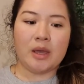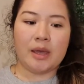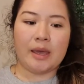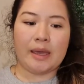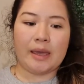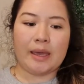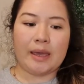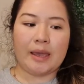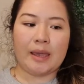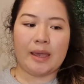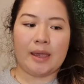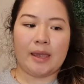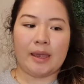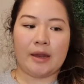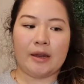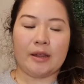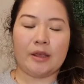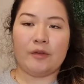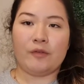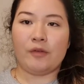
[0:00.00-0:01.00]

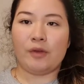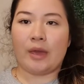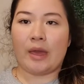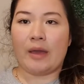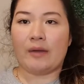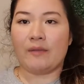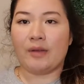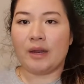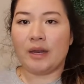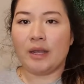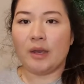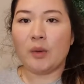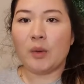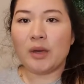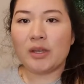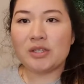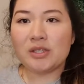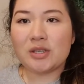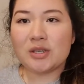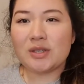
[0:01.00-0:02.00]
and if you have any
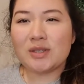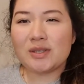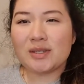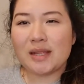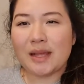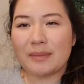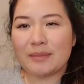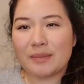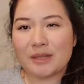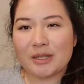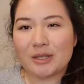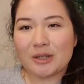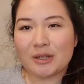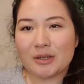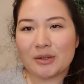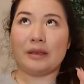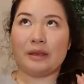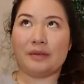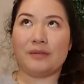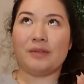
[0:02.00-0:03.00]
questions, let me
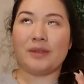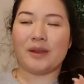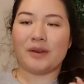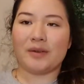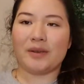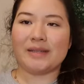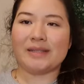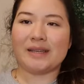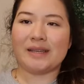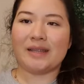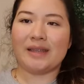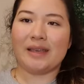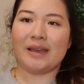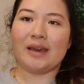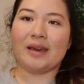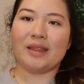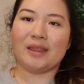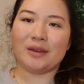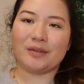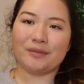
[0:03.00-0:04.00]
know. If there is any
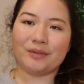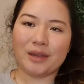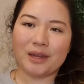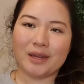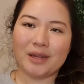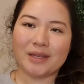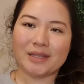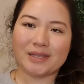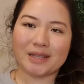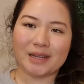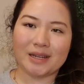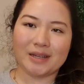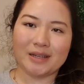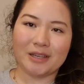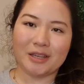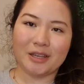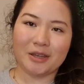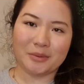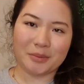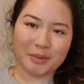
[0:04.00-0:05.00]
other videos that
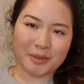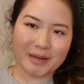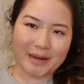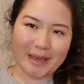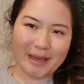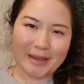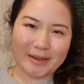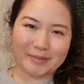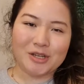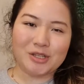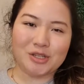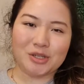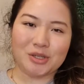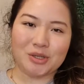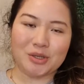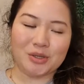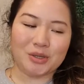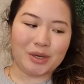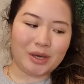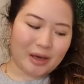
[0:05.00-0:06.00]
you would like me
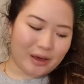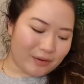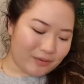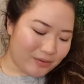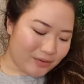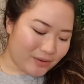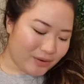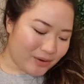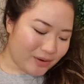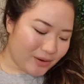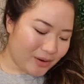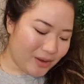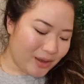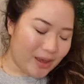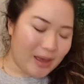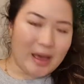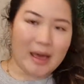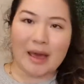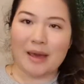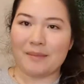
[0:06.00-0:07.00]
to cover,
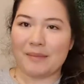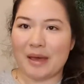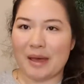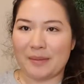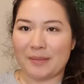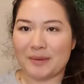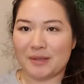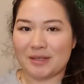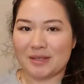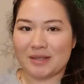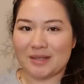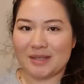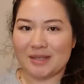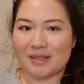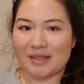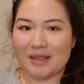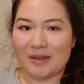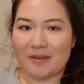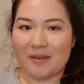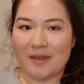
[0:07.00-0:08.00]
I'm happy to do so.